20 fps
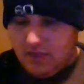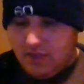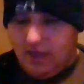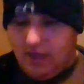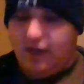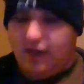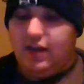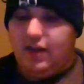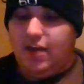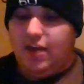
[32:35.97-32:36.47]

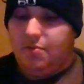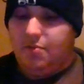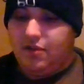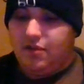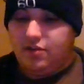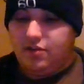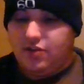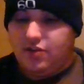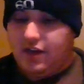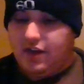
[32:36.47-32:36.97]
A
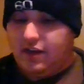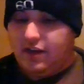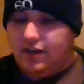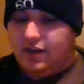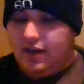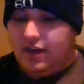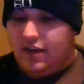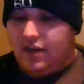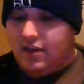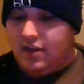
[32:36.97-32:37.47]
Nebula
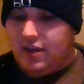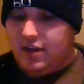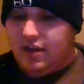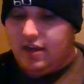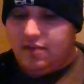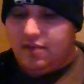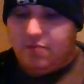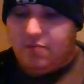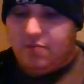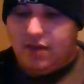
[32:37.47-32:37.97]
Dragon and
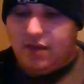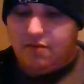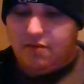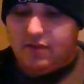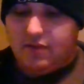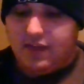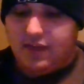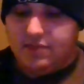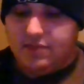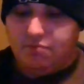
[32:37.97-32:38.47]
a Maiden with
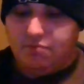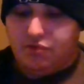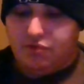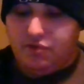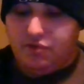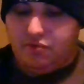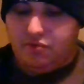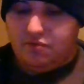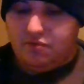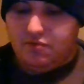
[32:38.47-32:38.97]
Eyes of
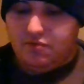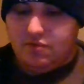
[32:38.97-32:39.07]
Blue.